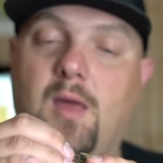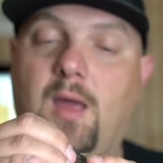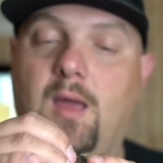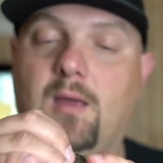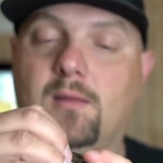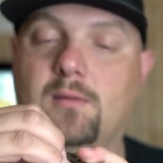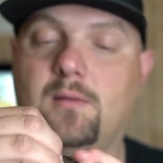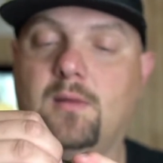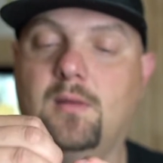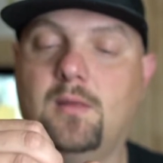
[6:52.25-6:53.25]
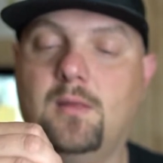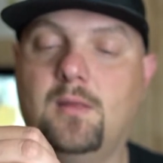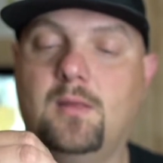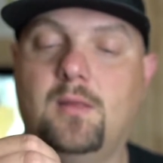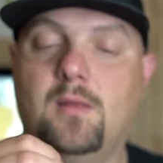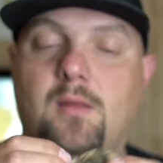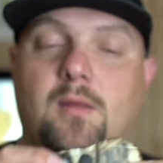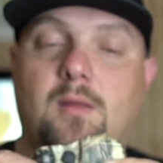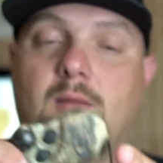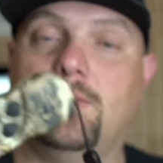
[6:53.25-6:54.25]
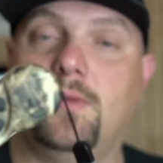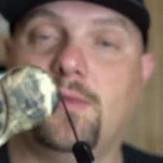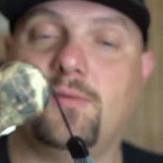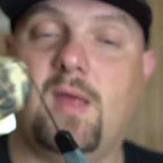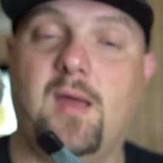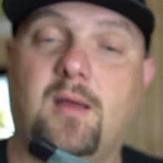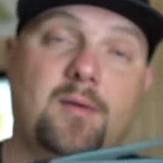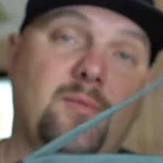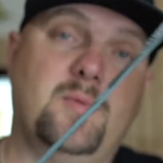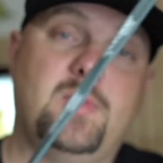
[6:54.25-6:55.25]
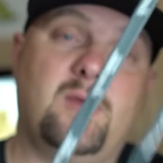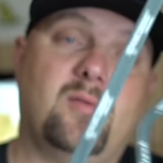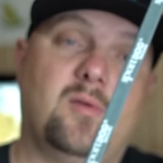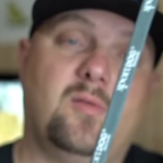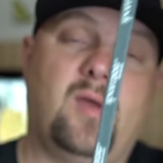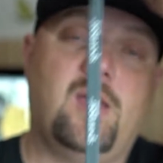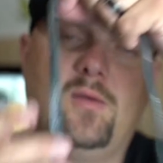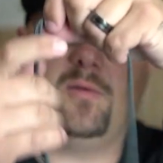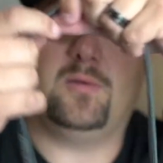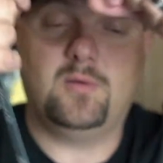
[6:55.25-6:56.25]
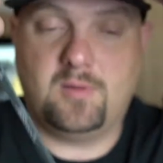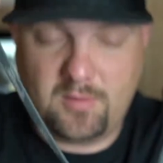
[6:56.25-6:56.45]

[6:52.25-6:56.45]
and that's that. It comes with a nice little lanyard.